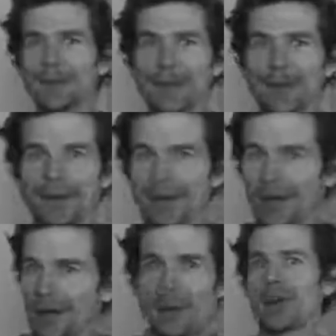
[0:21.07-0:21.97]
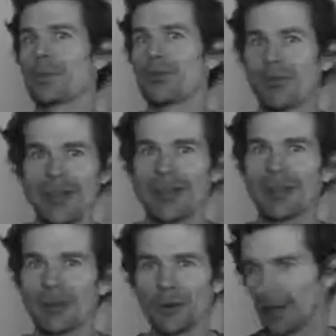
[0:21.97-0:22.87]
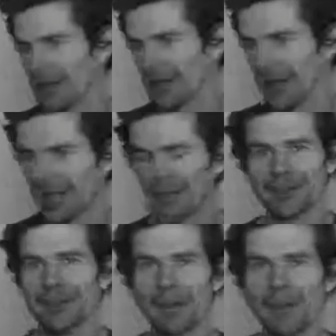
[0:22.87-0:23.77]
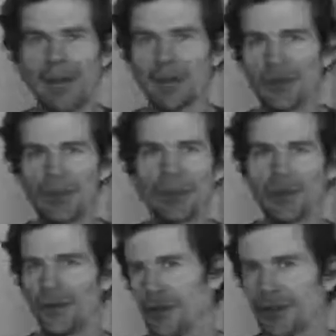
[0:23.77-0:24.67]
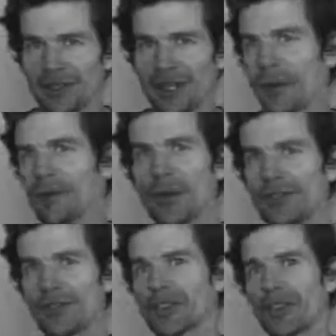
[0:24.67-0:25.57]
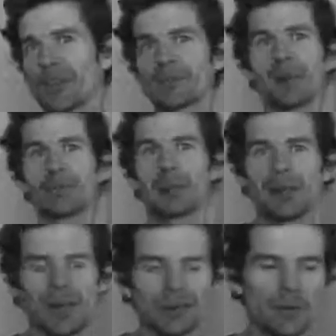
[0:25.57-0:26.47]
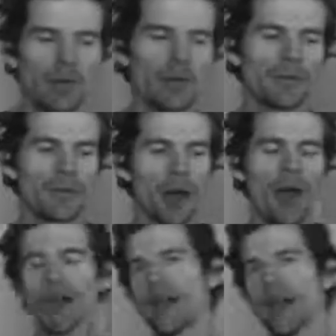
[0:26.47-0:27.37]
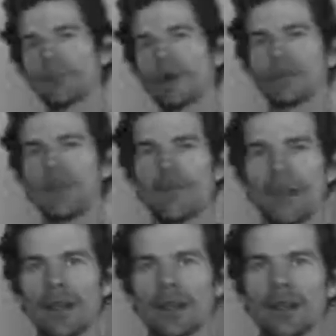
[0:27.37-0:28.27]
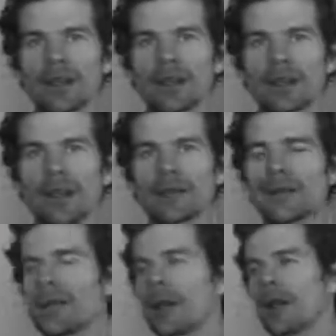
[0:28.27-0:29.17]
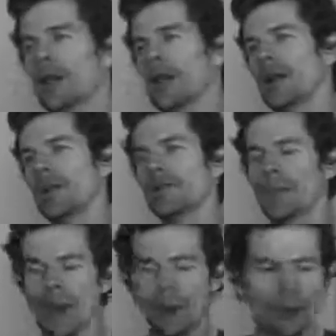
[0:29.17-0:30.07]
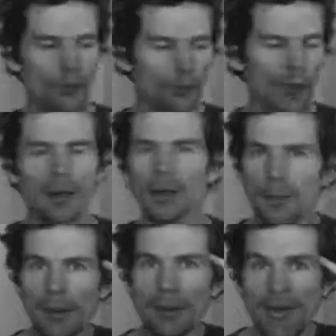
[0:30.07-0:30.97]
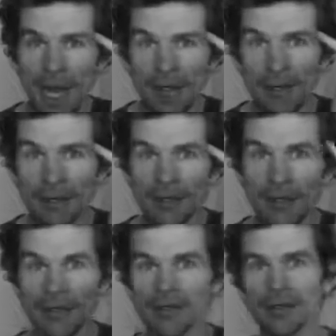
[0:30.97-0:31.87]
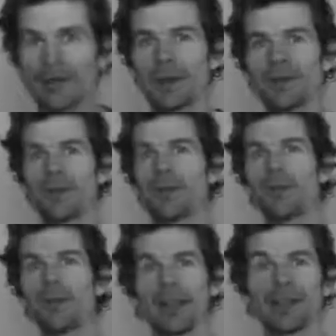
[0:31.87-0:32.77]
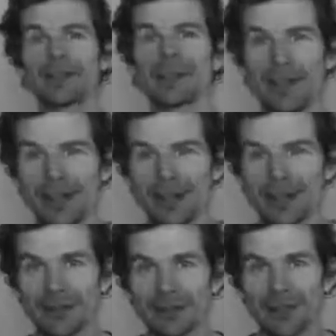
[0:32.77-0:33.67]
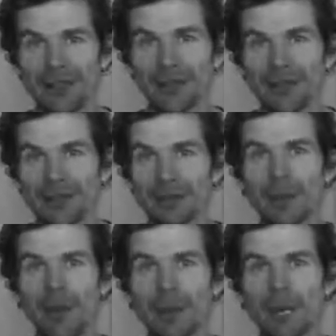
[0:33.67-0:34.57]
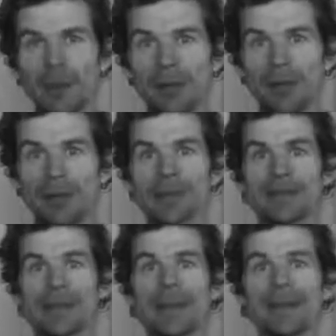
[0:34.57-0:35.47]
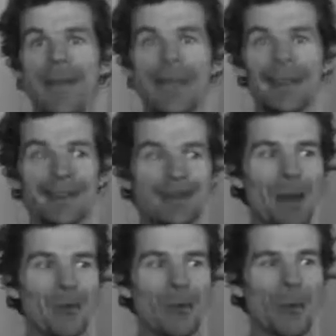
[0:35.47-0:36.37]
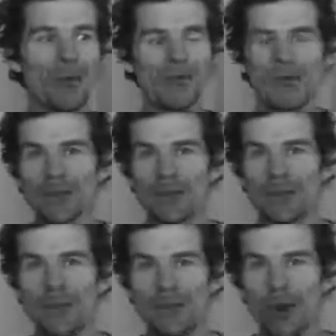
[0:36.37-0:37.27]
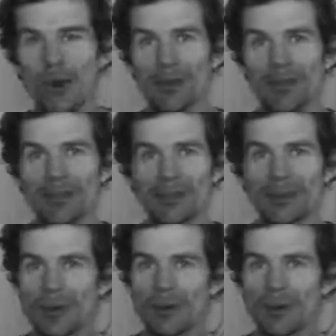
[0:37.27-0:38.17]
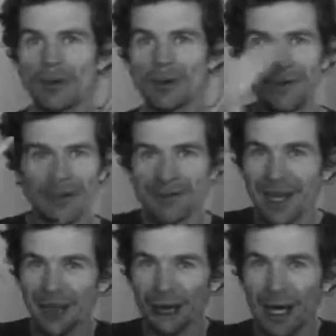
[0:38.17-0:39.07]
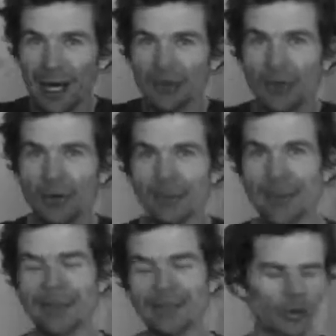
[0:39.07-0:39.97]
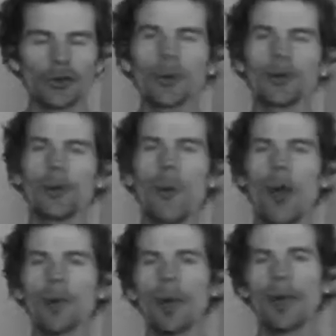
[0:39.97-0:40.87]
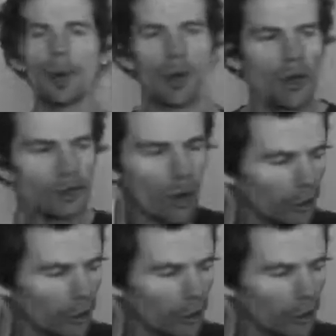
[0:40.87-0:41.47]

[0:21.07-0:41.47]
you're not going to be able to breathe as good. Your legs, the blood's going to be diverted to your stomach versus your legs, blah, blah, blah. So we know the high carb, low fat vegan thing's the best. I want to talk about mentality. That's got to be one of the biggest things in climbing ability is the mentality. People often, when the road gets steeper, they start to crack themselves mentally. So I just want to remind people that there's